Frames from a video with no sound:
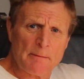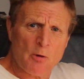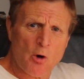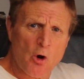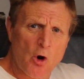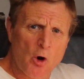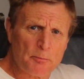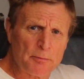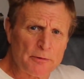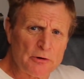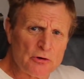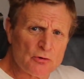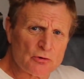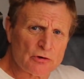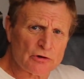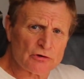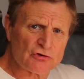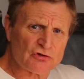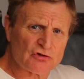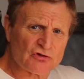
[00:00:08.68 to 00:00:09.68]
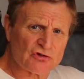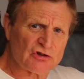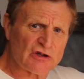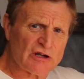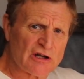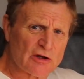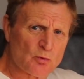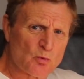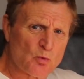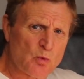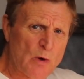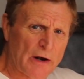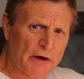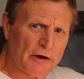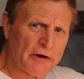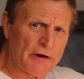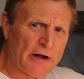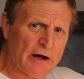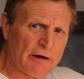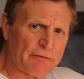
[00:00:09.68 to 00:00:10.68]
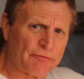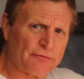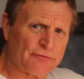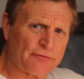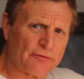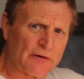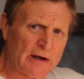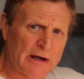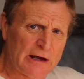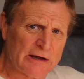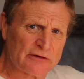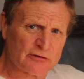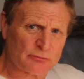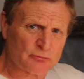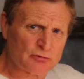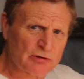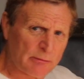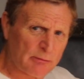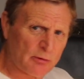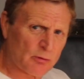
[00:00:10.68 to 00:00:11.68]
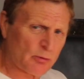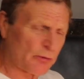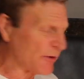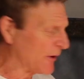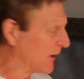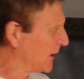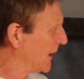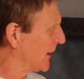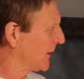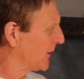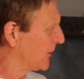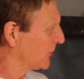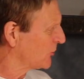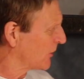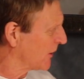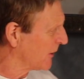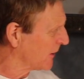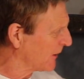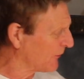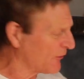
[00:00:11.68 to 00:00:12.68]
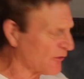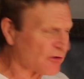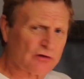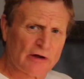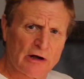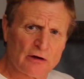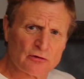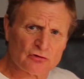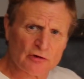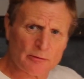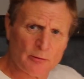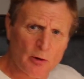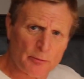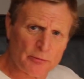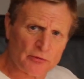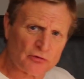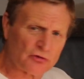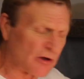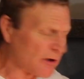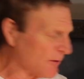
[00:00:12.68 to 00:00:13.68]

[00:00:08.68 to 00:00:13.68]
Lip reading: hoping you can see it well enough. I had some trouble with the lighting trying to get this out, so I'm hoping you see